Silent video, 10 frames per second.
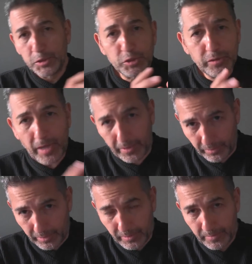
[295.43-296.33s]

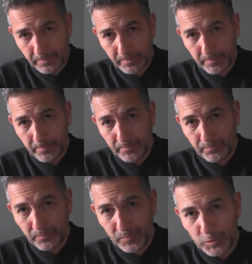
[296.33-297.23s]
together
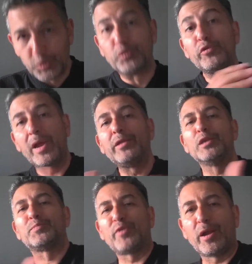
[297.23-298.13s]
to create
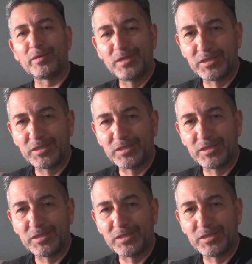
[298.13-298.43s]
these products and